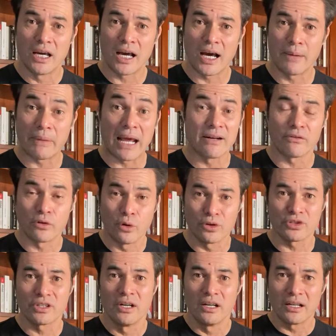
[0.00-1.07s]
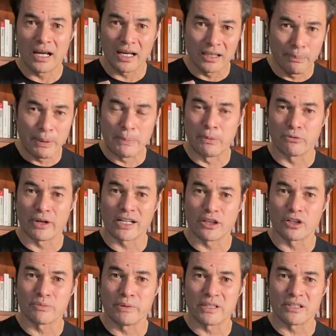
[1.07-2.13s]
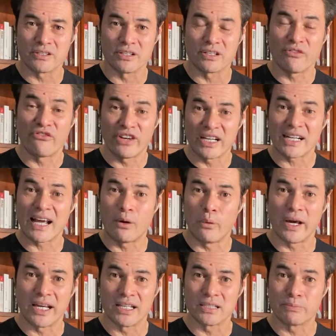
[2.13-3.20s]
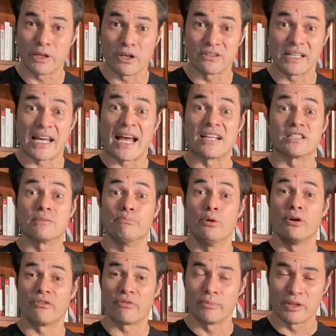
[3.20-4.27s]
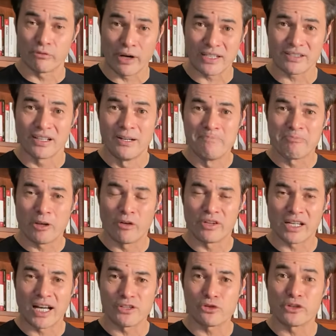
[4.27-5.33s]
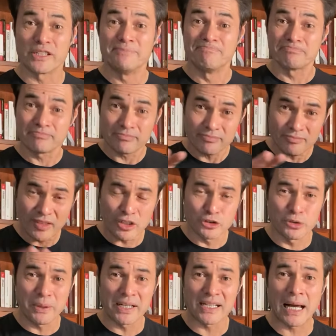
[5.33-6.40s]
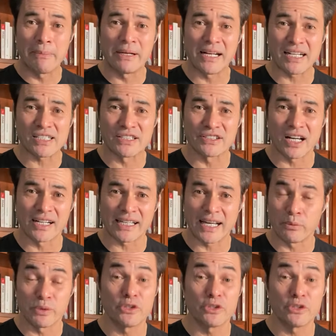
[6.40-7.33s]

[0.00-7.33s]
And of course, the people running those businesses figured out ways, because they had support from the rest of the country, to be able to come in and actually start again.